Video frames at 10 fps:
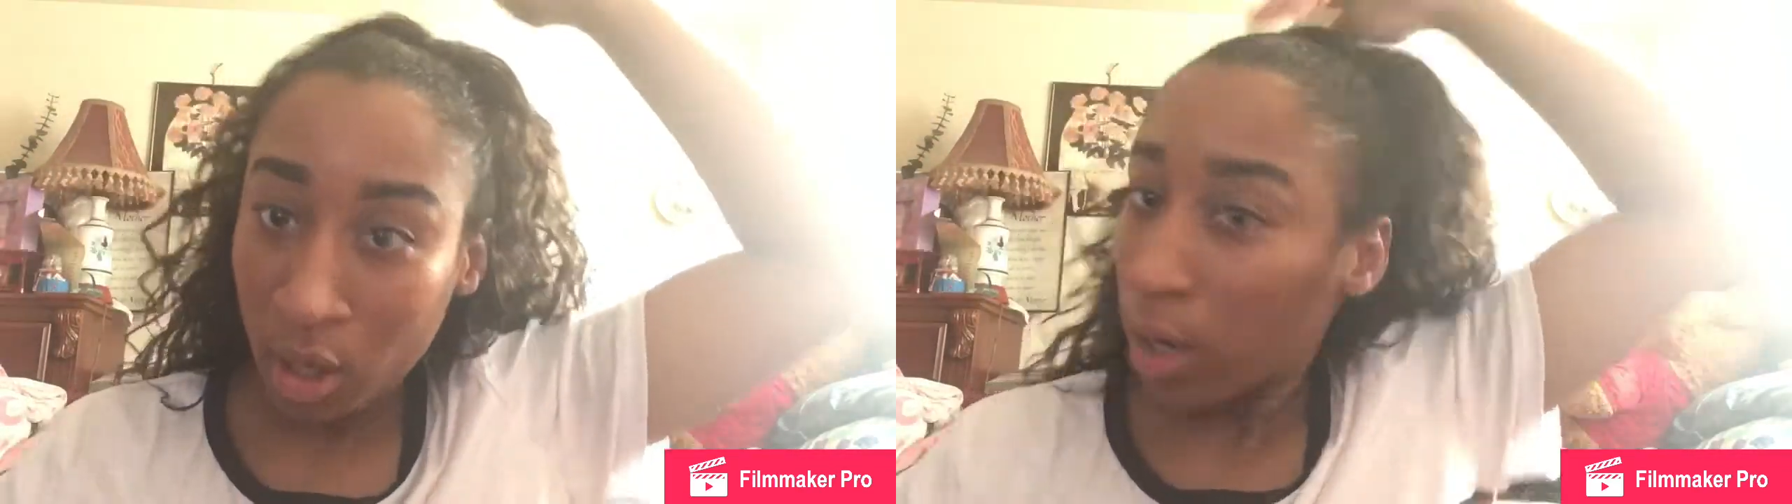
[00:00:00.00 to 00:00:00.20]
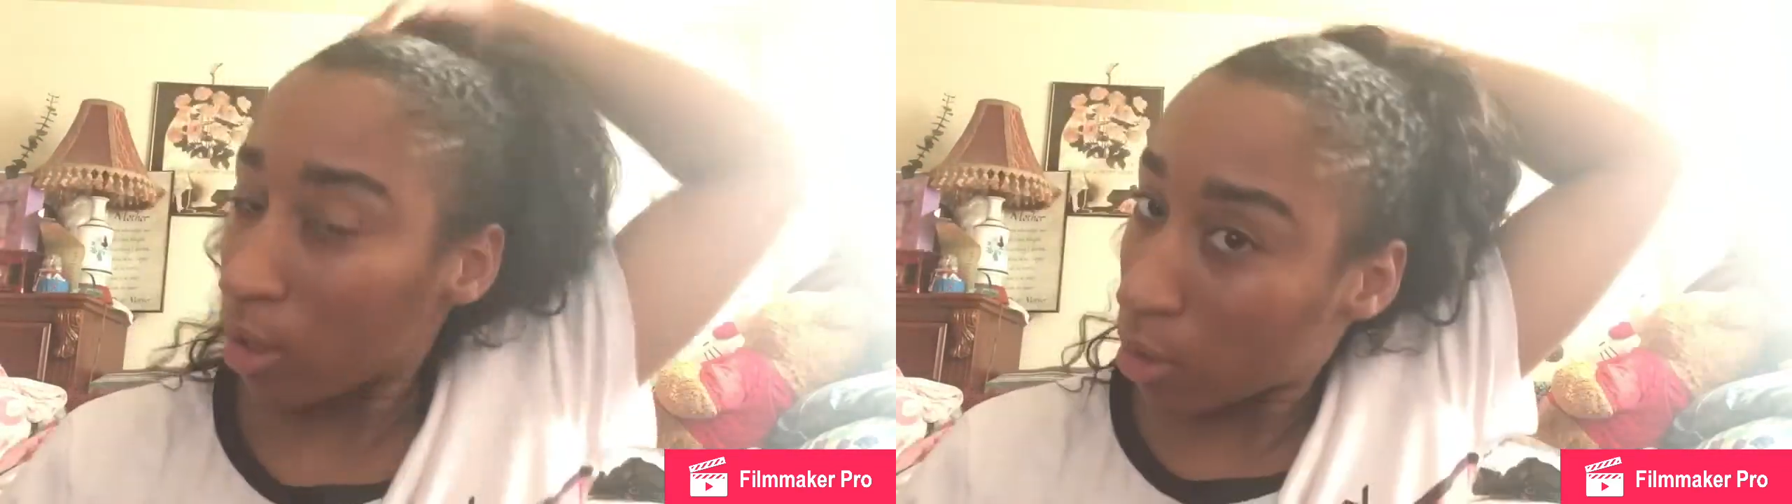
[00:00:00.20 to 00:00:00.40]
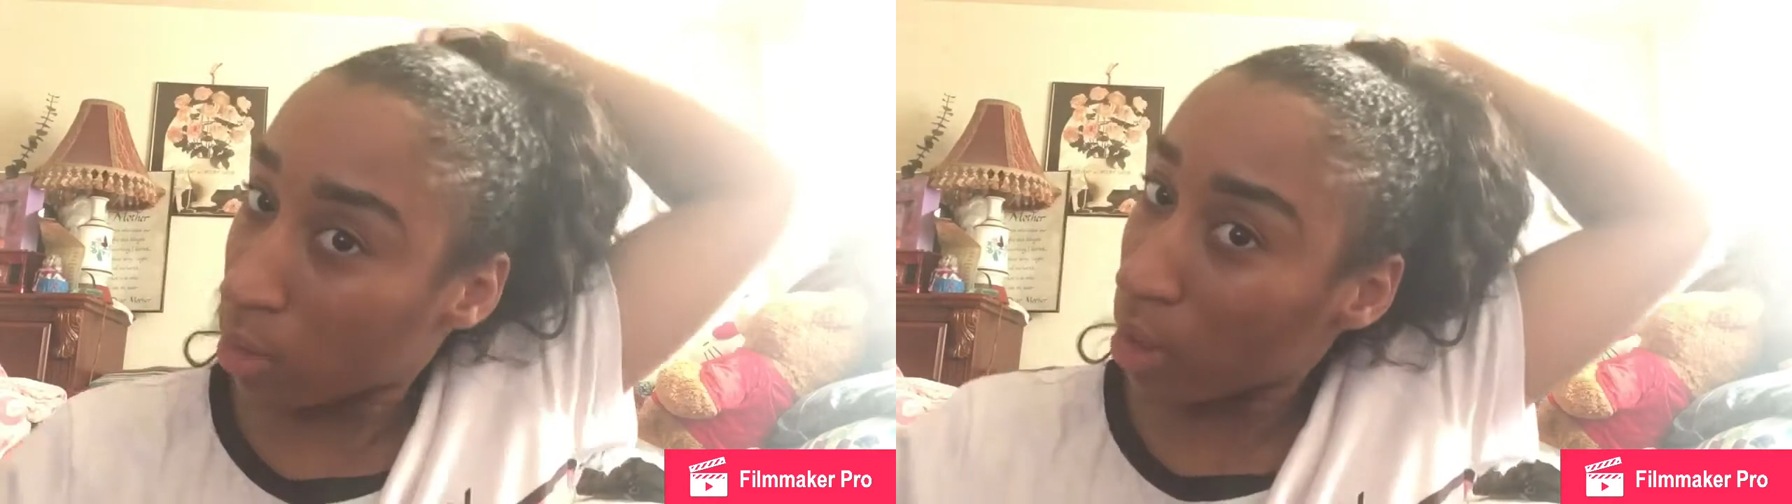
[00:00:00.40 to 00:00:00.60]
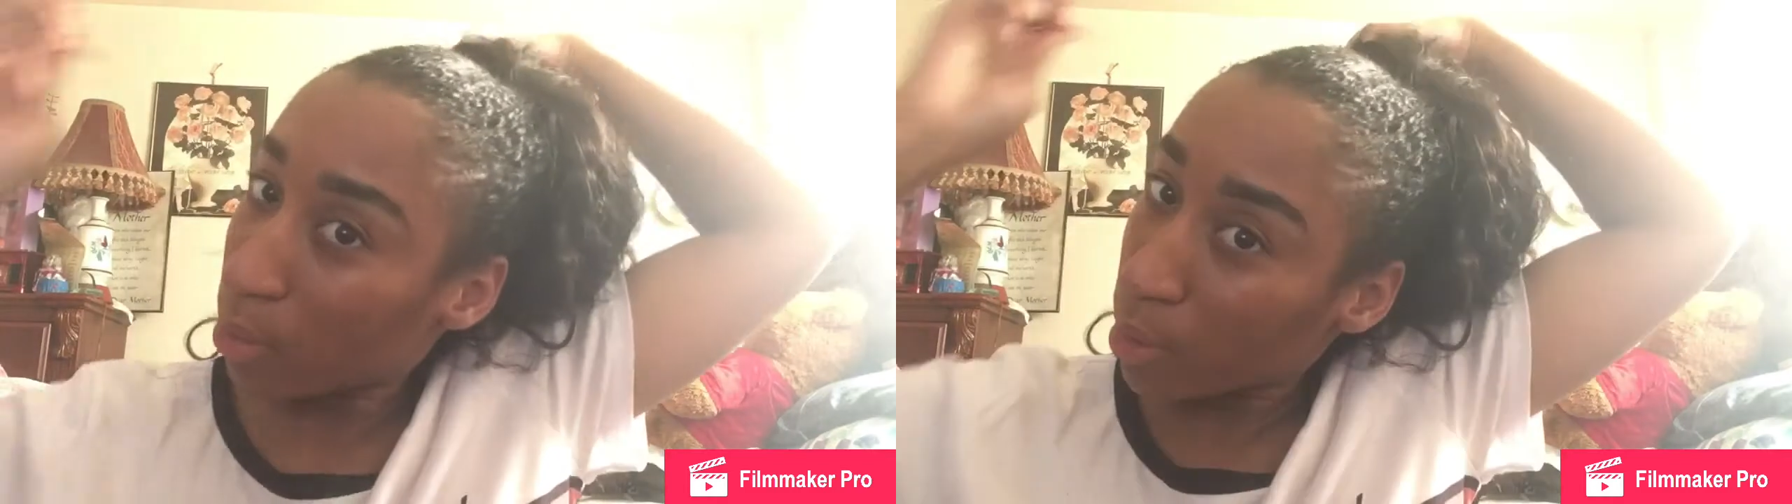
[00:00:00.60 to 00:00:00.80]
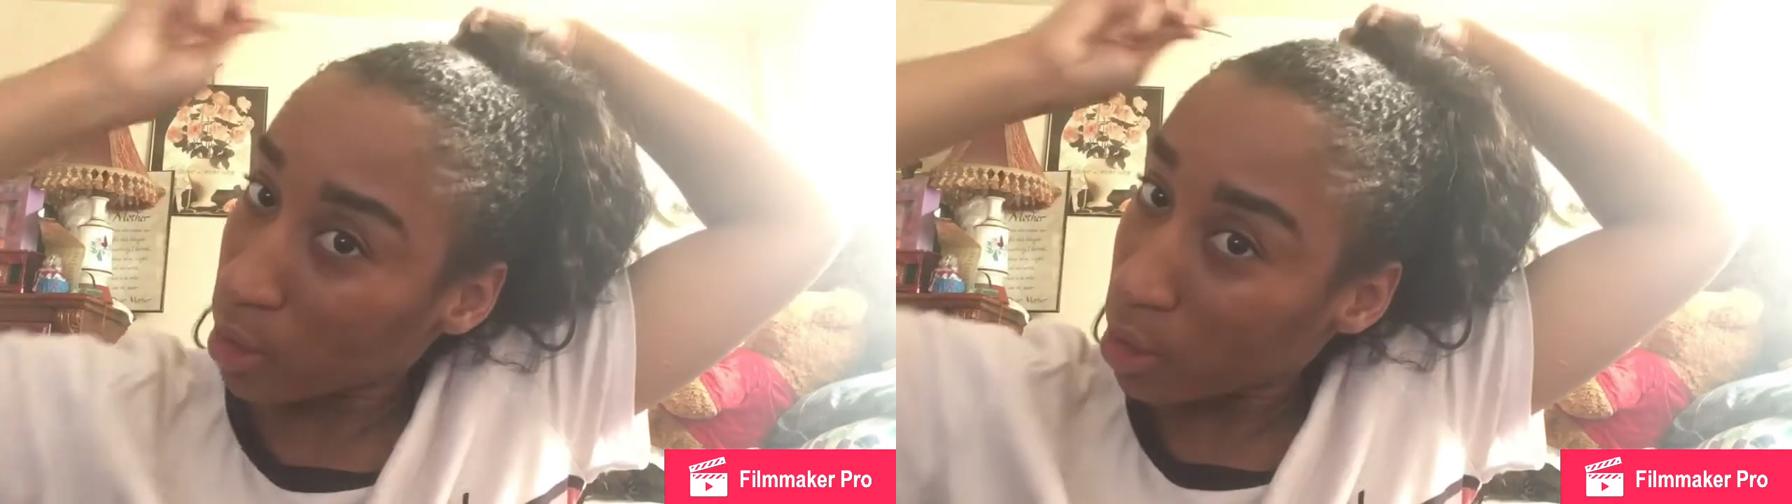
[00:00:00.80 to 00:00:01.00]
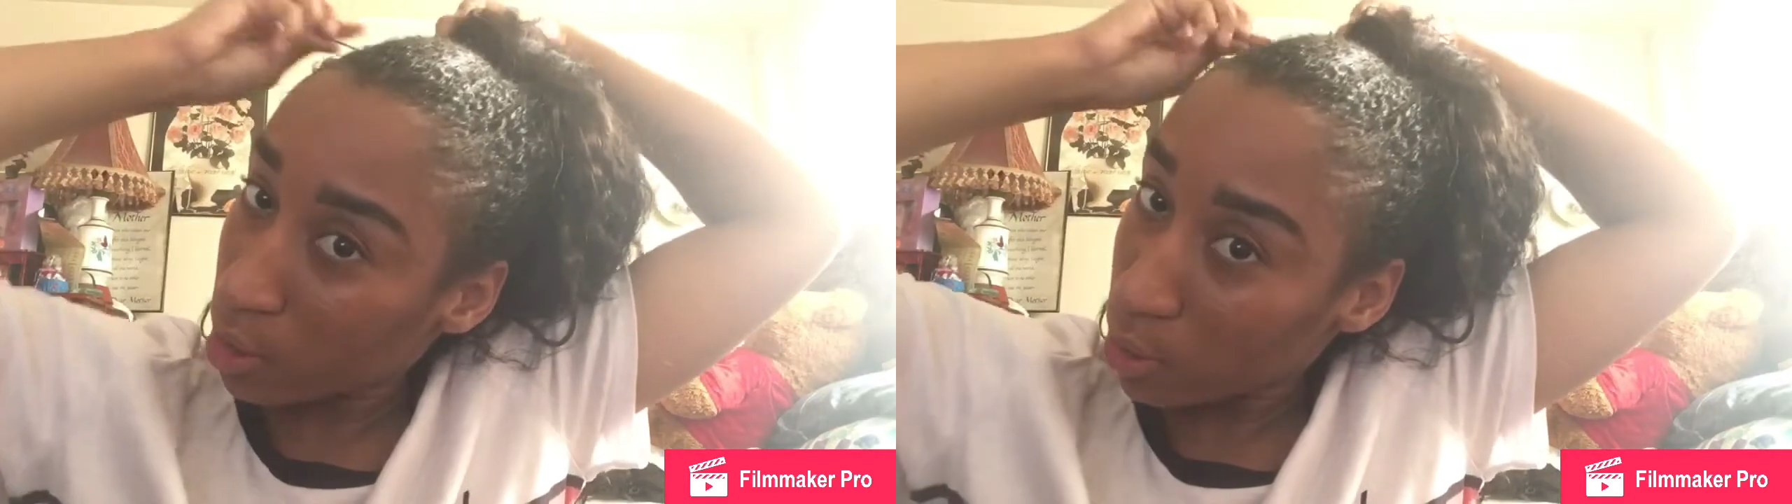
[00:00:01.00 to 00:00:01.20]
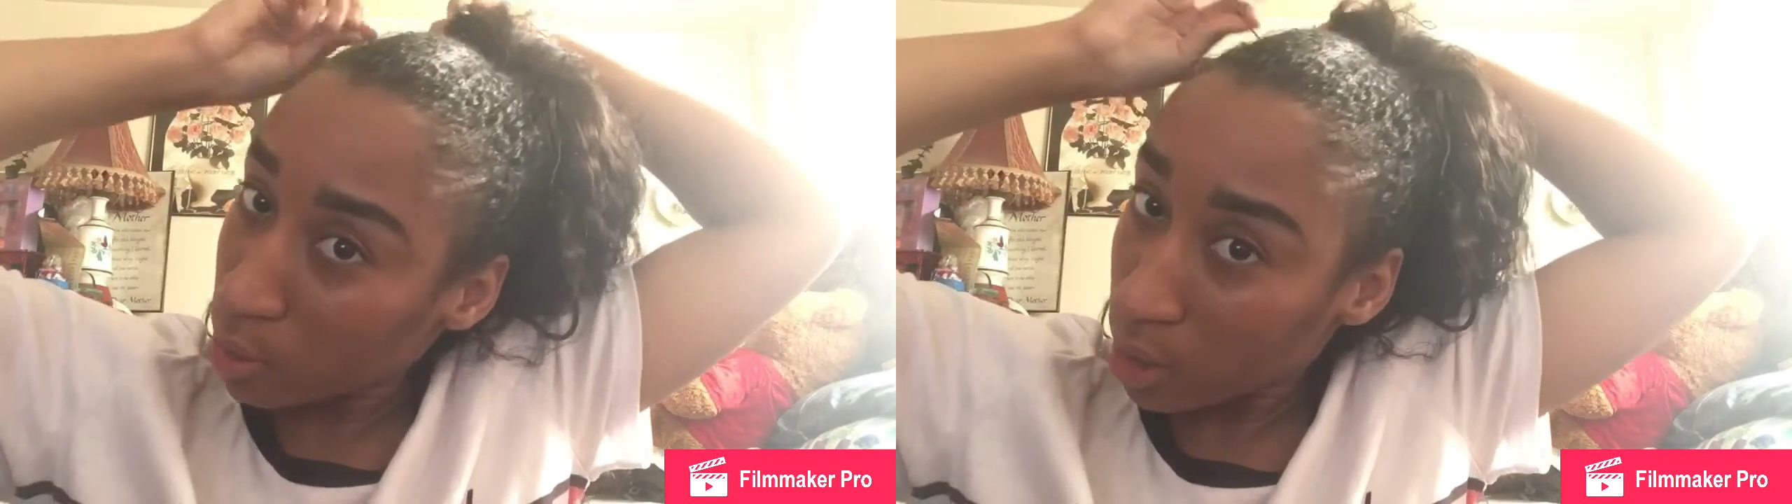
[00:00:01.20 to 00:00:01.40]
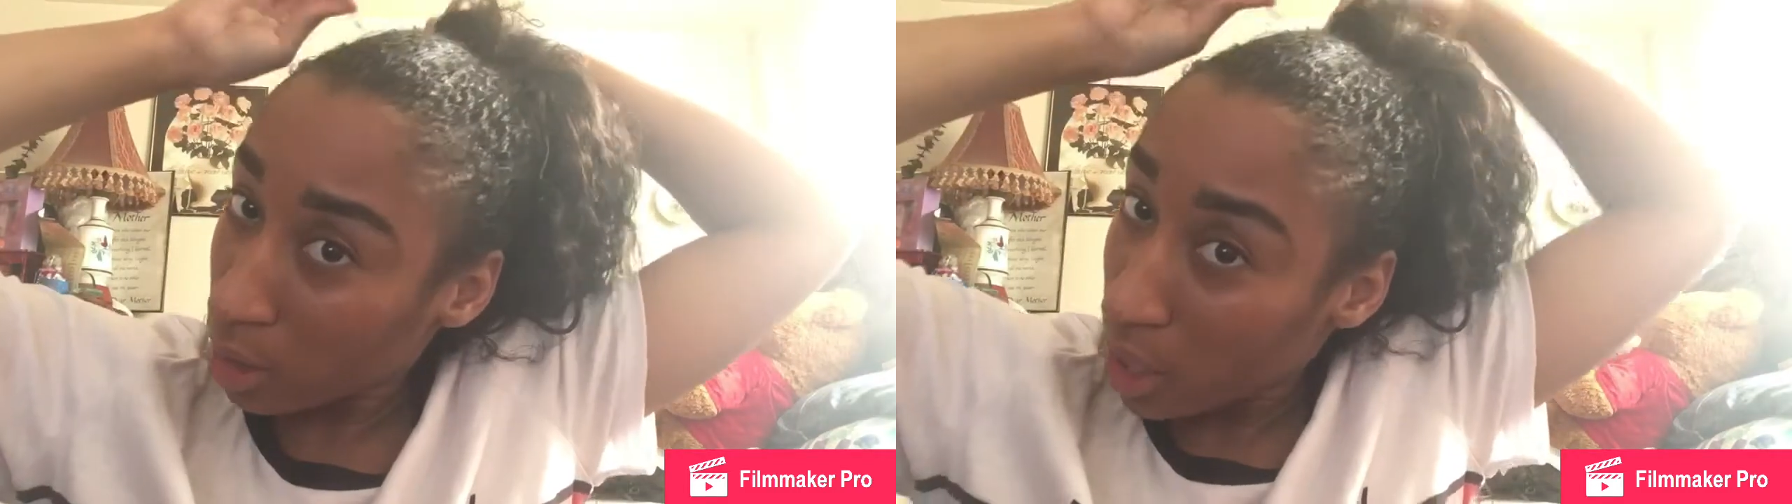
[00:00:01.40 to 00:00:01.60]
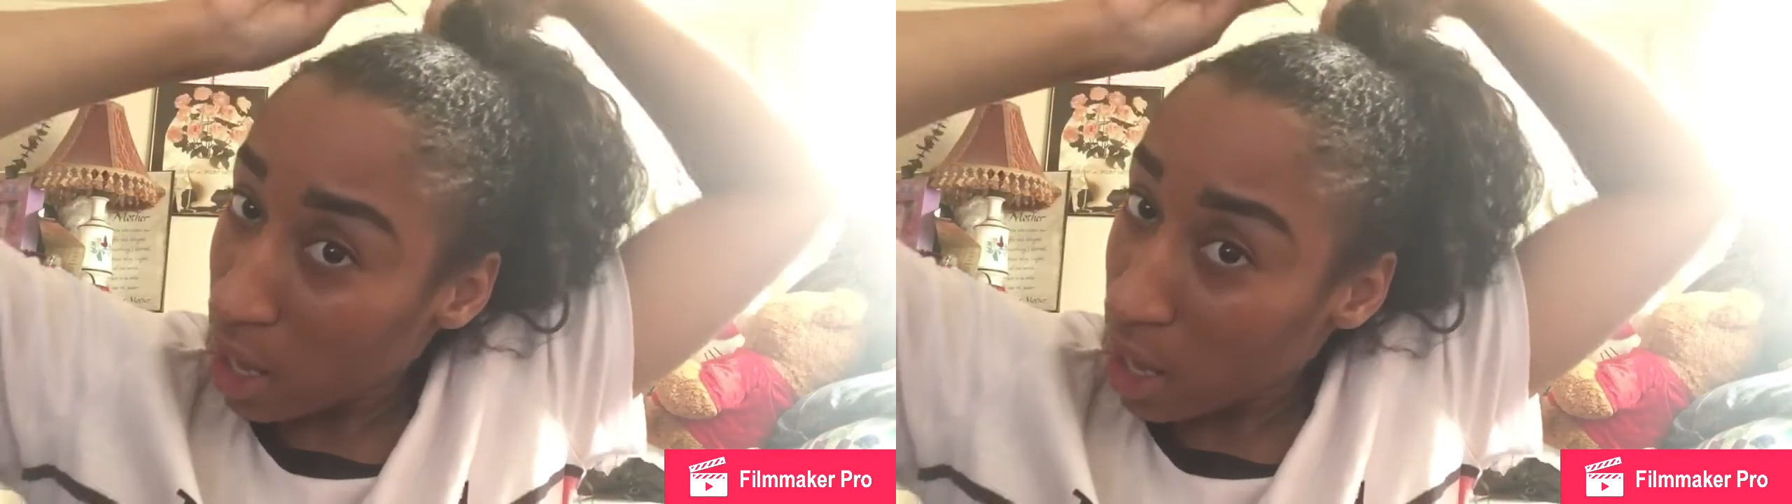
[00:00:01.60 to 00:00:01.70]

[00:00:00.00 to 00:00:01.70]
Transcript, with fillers: I know that, but you know, it's okay.